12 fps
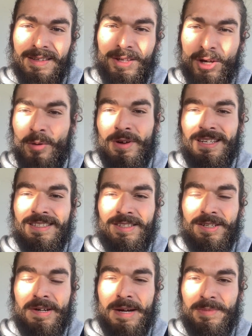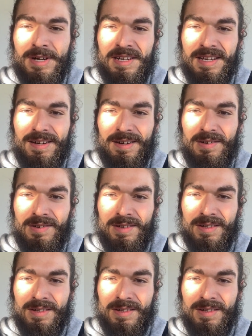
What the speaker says: Go on Instagram right now.